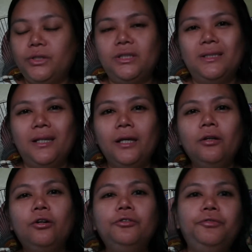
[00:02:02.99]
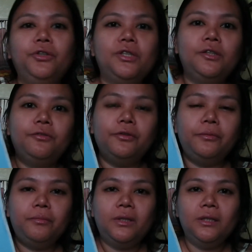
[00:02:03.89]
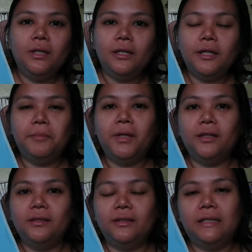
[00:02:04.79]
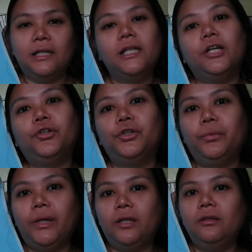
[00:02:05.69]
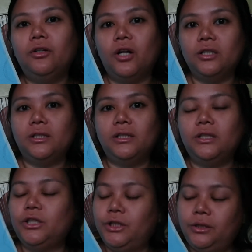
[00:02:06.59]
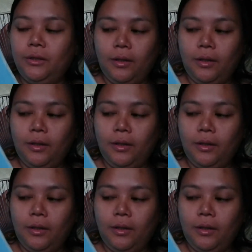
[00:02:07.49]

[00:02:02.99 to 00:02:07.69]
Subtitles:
it's kind of confusing for me, and I'm not really good with cross stitch.